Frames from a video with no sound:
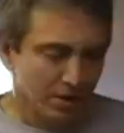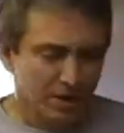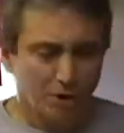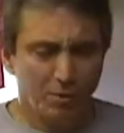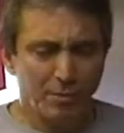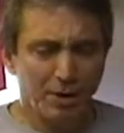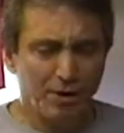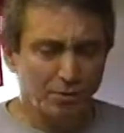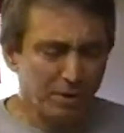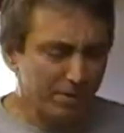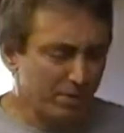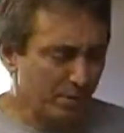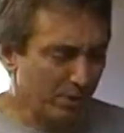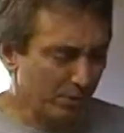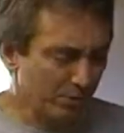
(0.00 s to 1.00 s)
You know, my
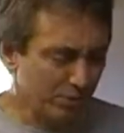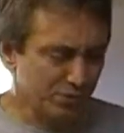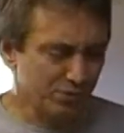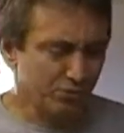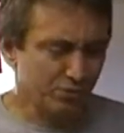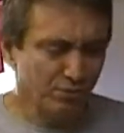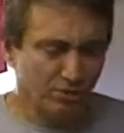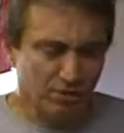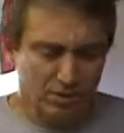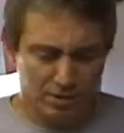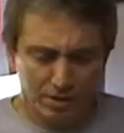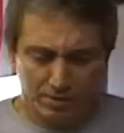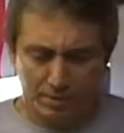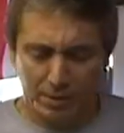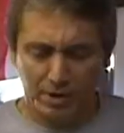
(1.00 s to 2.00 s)
grandmother was
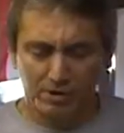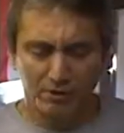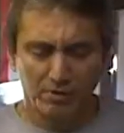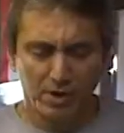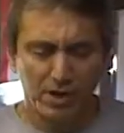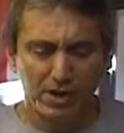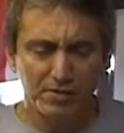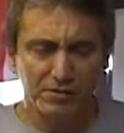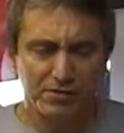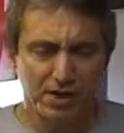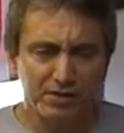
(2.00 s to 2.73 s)
wrong about graves.